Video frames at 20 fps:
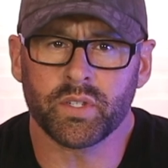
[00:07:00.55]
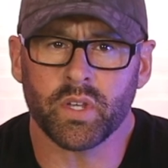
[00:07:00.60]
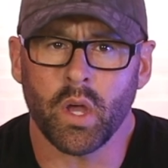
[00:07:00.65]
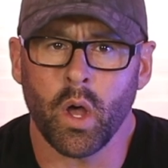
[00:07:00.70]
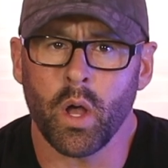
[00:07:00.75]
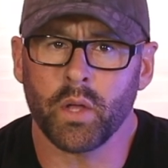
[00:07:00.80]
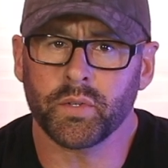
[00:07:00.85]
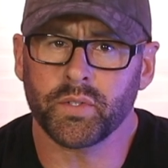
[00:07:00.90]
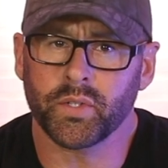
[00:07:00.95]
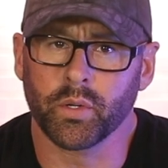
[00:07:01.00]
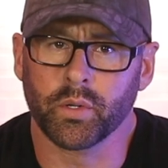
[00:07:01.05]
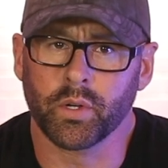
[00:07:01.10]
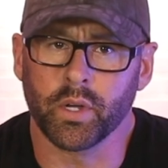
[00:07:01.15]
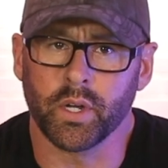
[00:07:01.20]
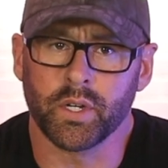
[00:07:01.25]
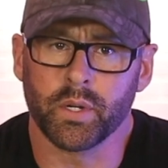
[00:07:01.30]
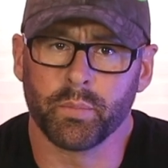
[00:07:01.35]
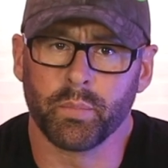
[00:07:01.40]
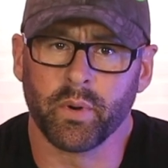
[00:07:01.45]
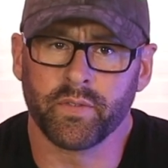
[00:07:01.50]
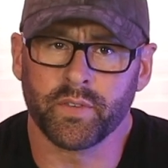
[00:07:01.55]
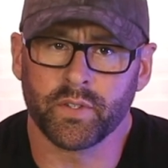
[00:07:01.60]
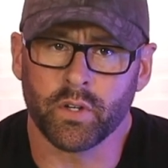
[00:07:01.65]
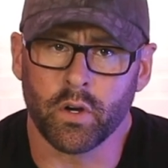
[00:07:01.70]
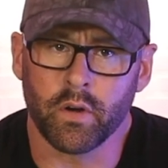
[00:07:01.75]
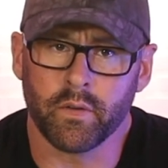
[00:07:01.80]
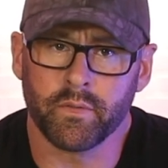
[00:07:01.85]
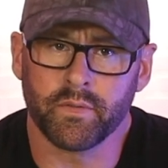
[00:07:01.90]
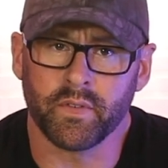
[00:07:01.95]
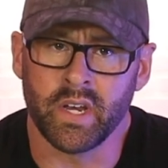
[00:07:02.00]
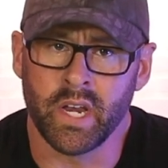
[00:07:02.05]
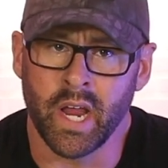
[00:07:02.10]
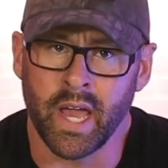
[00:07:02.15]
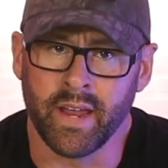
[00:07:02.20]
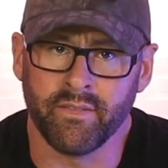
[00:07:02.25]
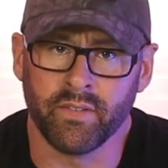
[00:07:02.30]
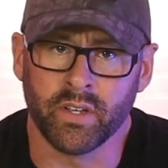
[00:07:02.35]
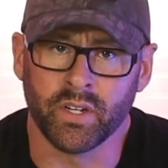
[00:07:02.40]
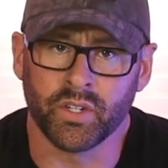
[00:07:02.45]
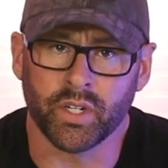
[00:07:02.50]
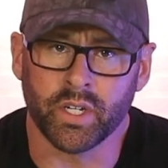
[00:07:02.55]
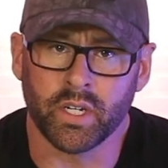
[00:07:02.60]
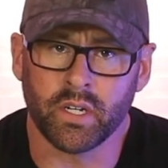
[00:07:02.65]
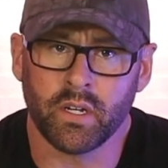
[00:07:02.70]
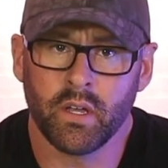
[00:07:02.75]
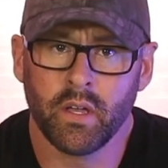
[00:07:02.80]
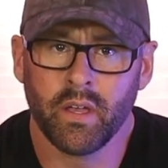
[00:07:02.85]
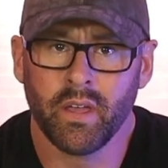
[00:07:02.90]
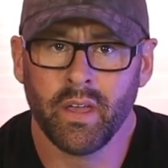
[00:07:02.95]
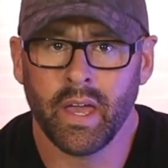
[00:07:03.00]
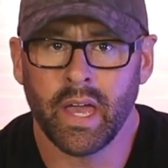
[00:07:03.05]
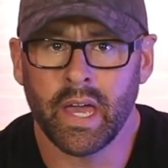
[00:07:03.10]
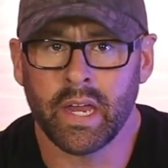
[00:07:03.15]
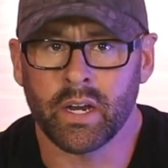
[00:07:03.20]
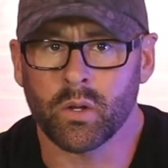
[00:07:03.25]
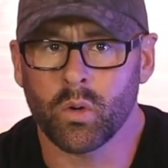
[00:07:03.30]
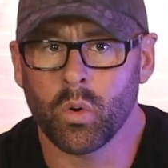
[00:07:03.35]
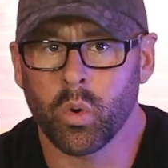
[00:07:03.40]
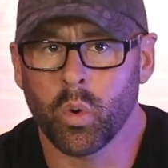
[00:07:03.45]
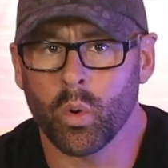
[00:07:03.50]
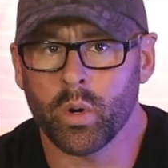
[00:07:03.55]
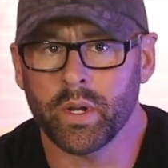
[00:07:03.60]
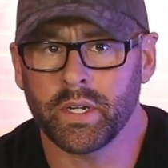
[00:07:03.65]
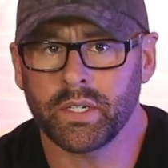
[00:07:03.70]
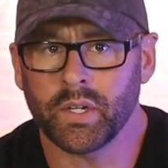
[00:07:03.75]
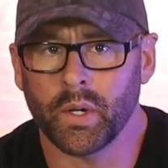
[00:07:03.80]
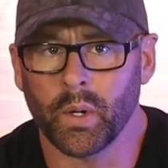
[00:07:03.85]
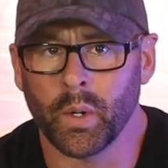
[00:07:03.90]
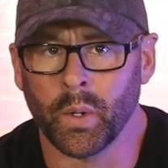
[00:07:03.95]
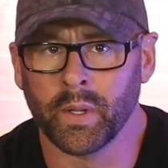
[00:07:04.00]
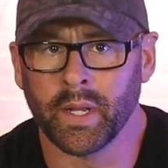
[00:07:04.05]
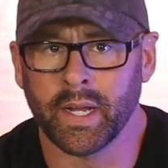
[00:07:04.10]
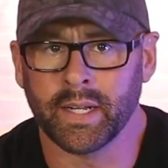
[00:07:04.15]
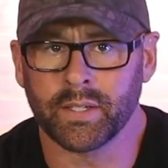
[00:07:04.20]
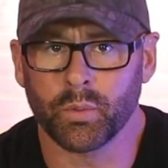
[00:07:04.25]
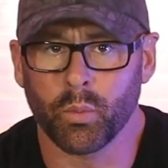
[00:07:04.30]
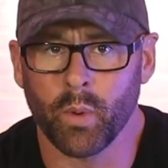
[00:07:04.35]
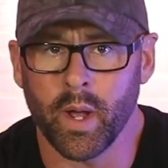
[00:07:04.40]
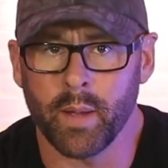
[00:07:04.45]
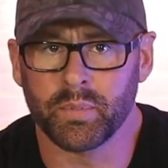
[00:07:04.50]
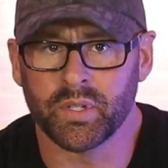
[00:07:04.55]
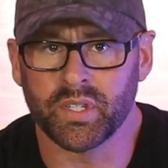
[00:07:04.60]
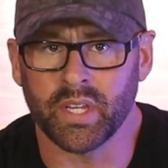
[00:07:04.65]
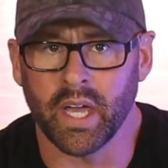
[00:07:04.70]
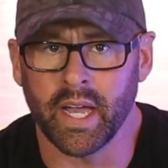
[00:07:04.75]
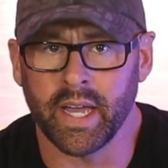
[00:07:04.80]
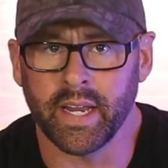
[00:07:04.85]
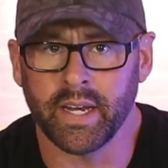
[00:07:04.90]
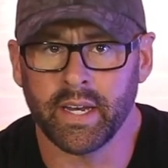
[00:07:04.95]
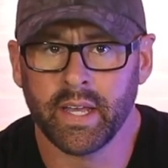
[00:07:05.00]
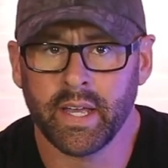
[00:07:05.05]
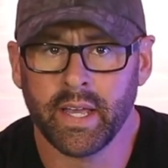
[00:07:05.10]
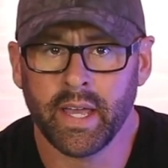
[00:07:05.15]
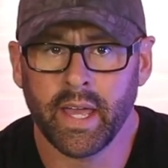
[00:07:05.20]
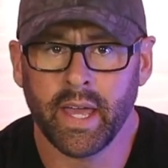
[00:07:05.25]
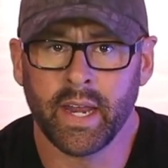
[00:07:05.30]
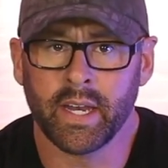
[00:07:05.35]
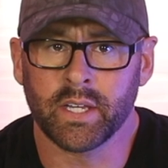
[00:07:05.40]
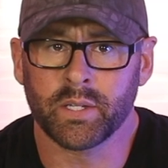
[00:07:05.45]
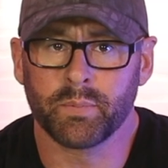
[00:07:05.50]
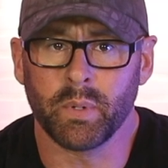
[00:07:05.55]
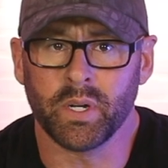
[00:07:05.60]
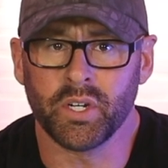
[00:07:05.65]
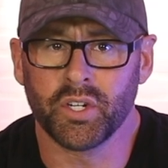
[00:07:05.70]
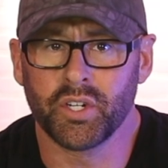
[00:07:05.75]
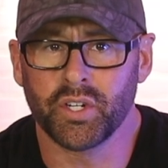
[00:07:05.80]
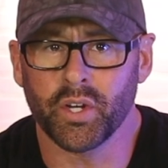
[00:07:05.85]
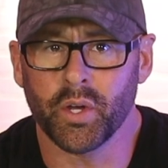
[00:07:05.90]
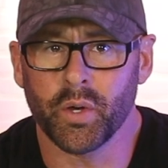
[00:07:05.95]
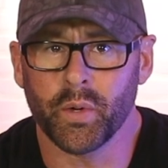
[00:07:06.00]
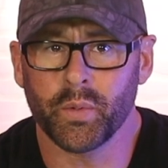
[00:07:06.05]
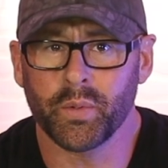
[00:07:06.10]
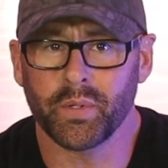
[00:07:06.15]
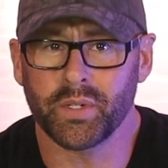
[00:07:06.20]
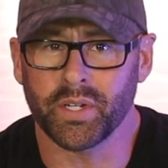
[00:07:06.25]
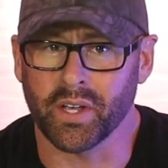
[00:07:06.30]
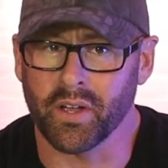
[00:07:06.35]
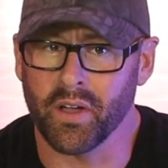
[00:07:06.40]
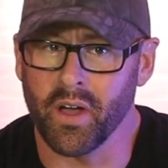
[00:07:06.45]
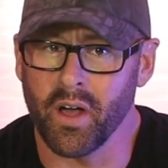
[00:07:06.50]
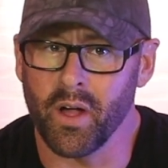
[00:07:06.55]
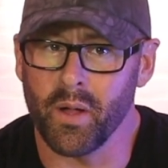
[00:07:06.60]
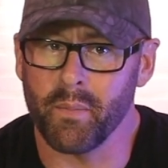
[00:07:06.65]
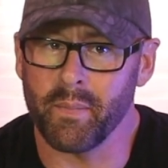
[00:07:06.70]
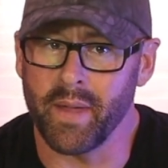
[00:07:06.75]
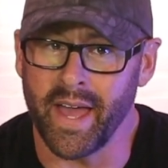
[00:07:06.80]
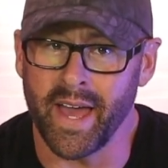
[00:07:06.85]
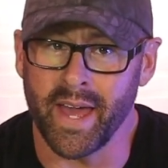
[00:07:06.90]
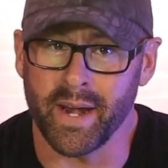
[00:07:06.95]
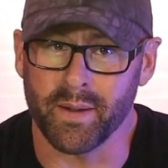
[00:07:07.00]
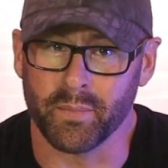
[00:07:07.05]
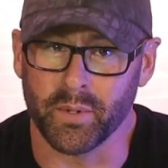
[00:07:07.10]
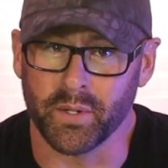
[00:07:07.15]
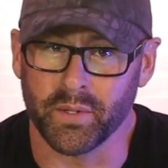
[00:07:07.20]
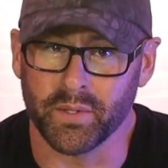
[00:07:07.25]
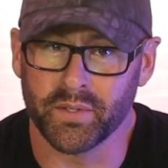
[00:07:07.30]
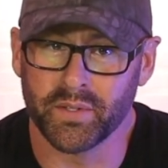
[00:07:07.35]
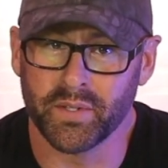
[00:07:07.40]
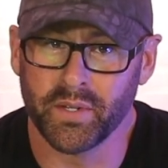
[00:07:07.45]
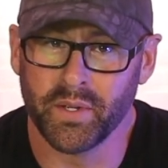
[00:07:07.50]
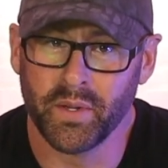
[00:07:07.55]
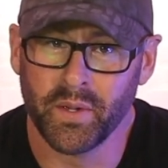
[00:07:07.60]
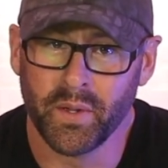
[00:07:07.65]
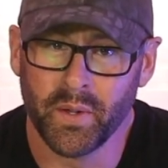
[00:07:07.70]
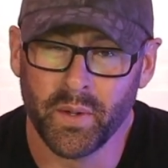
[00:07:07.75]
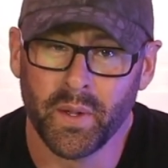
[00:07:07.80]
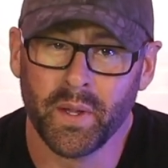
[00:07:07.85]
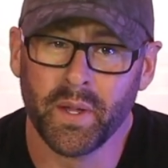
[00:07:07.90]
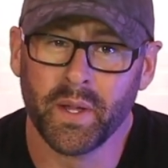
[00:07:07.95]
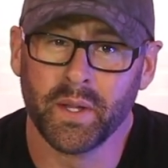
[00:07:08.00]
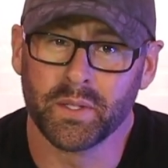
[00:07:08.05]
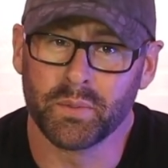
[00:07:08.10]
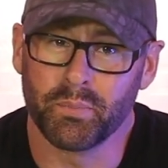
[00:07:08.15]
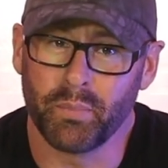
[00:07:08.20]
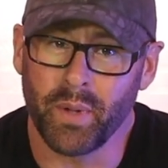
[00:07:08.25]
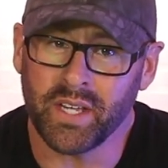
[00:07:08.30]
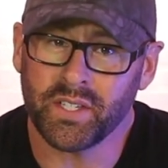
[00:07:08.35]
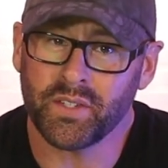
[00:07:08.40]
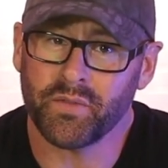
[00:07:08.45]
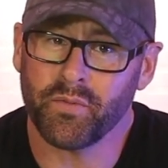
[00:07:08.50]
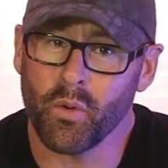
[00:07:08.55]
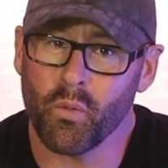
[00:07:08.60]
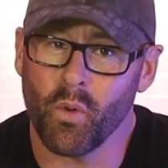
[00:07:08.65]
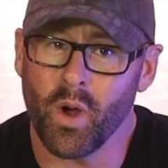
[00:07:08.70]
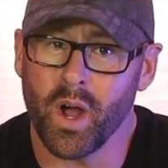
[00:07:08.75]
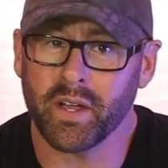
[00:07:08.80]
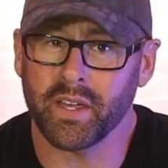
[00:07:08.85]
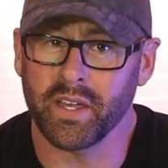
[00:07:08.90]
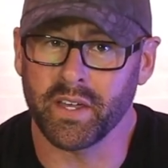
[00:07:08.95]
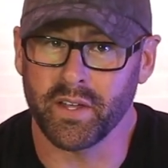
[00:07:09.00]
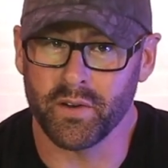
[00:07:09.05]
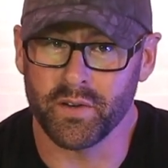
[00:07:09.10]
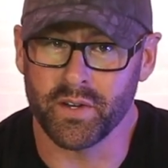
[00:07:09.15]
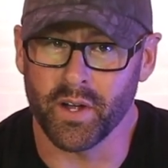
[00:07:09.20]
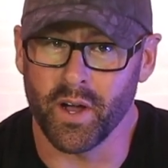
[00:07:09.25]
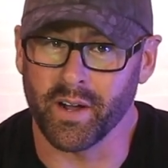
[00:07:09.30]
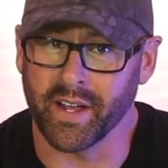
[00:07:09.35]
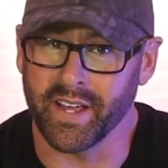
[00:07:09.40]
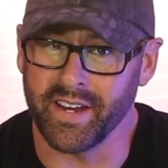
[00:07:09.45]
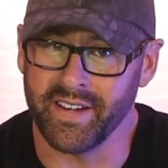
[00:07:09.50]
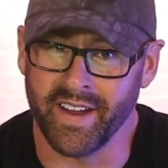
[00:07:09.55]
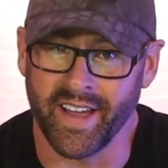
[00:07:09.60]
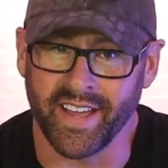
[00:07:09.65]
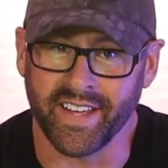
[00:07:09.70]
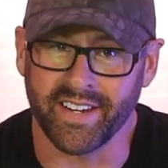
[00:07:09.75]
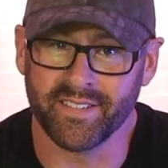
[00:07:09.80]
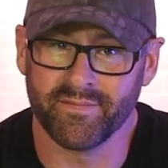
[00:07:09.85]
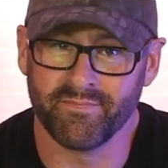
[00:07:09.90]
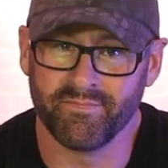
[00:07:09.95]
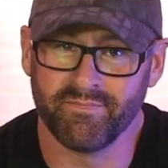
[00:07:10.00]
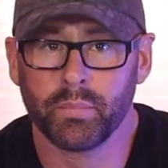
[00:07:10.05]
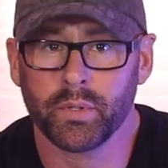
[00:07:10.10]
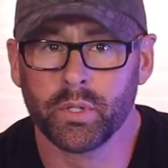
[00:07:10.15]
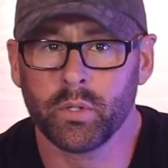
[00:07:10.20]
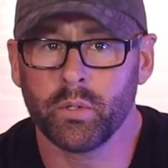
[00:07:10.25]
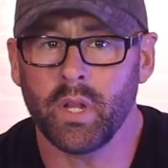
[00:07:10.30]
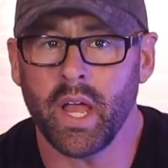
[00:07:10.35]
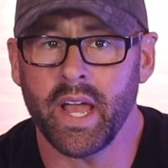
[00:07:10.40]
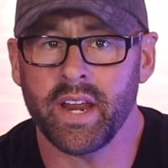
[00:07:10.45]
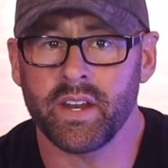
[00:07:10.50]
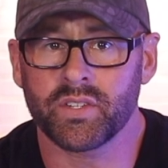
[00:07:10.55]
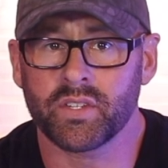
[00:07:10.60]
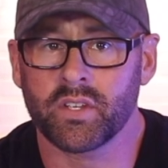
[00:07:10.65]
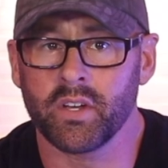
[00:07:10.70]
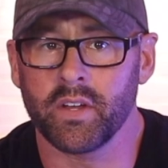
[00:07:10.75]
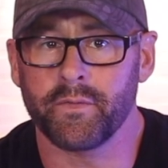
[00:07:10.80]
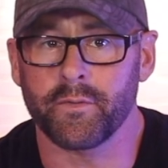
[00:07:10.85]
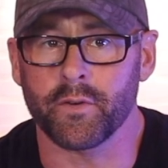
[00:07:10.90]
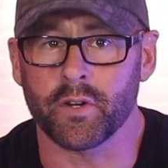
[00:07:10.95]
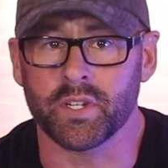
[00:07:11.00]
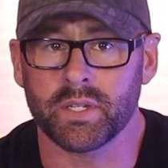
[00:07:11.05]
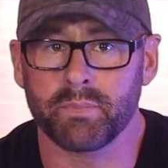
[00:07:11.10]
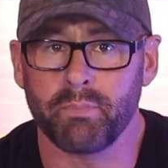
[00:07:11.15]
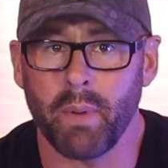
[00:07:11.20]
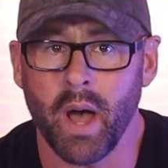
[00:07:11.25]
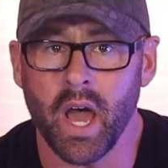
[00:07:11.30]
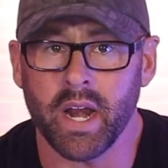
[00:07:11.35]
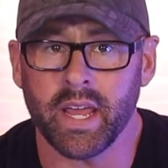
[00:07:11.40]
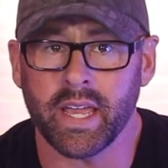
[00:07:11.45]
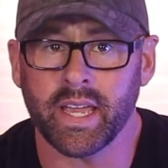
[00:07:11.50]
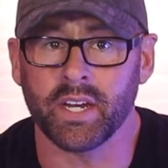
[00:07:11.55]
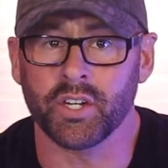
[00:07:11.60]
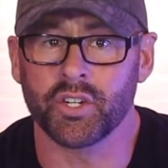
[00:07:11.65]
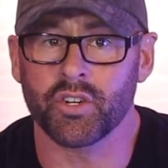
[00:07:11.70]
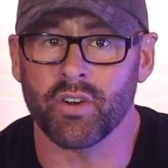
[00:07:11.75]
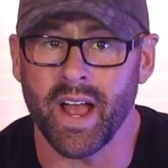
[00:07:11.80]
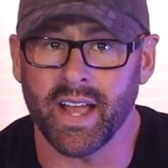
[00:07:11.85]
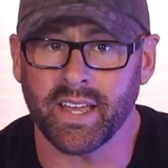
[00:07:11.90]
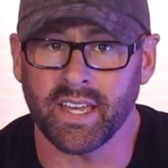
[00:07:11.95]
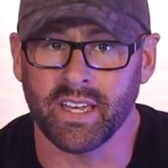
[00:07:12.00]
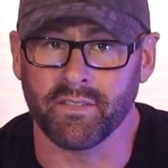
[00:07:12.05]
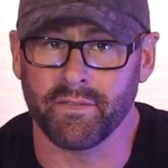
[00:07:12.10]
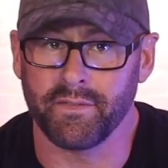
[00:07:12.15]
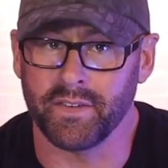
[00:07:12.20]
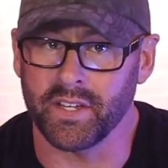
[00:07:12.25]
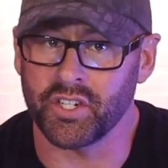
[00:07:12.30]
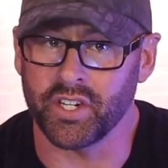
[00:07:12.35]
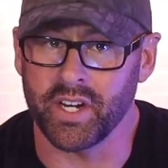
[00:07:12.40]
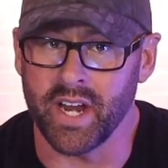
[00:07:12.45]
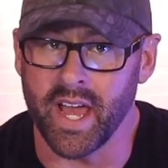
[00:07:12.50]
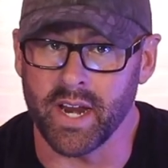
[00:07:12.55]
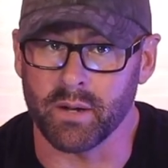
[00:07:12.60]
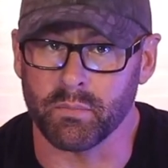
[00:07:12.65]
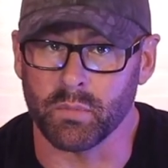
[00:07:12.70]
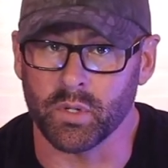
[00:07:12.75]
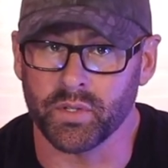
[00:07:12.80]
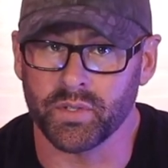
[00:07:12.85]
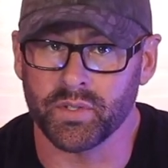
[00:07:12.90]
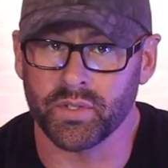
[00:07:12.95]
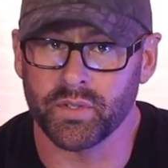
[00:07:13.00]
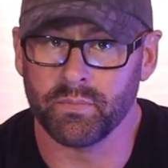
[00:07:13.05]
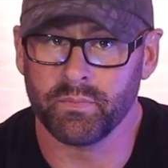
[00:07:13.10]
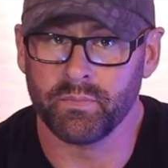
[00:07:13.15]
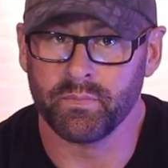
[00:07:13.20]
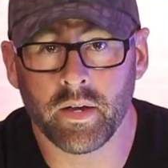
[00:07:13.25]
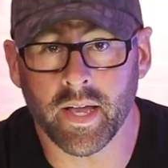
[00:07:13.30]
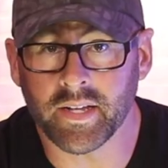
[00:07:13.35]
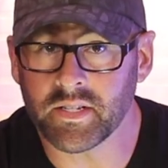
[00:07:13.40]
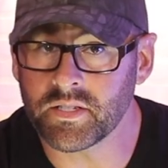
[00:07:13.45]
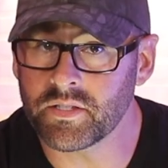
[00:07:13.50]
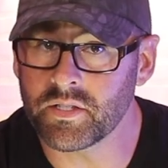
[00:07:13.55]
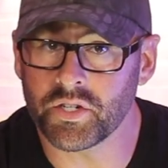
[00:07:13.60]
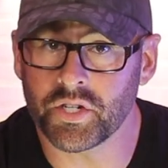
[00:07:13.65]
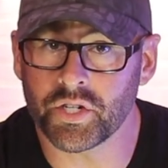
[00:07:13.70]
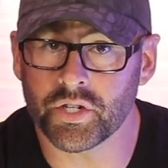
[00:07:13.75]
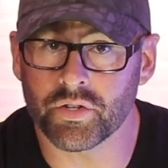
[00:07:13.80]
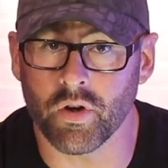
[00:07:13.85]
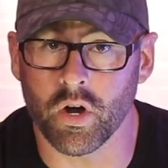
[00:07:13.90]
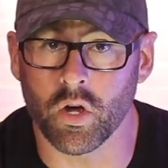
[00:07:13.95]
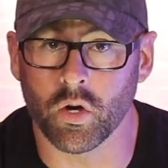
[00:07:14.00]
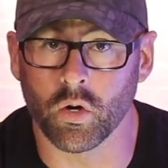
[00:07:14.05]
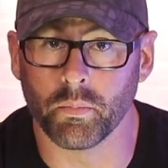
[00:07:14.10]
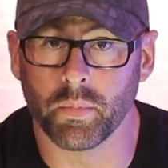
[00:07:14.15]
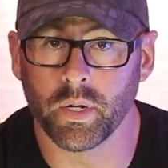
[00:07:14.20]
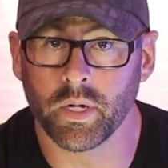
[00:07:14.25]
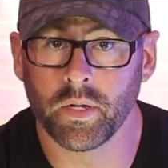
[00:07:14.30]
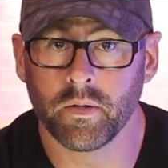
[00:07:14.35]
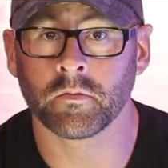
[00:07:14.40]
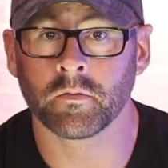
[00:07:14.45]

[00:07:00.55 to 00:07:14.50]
is also good to preserve night vision, and according to Olight's website, it has been shown to calm animals. It's best for walking your dog at night. Blue light is good for spotting and tracking fish and animals. Next is strobe.